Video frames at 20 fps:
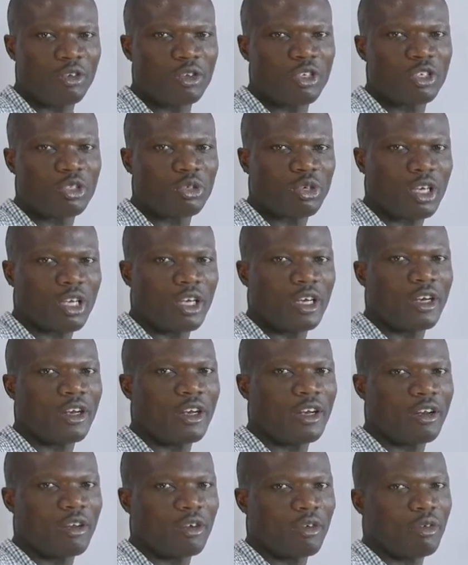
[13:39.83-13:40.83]
which is
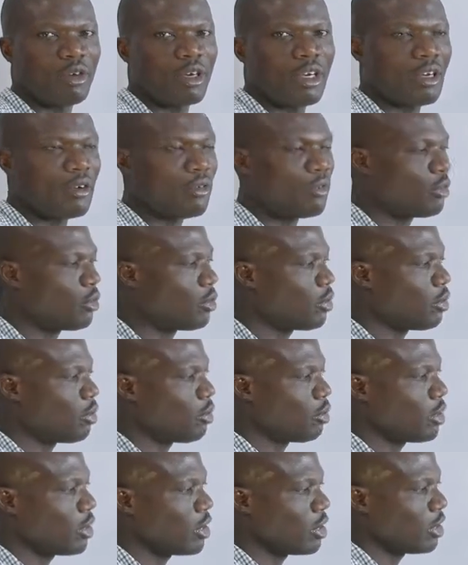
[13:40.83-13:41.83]

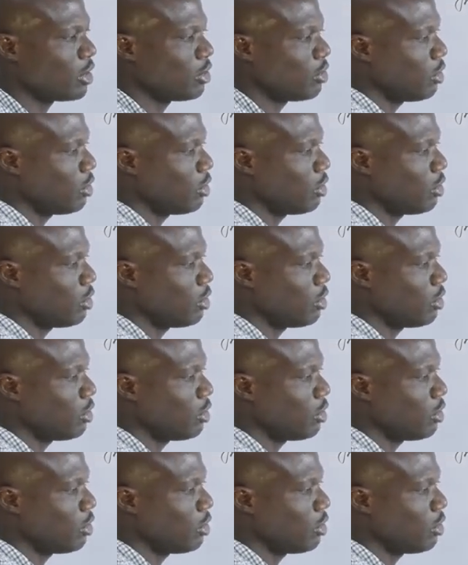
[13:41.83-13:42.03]
100/4, which is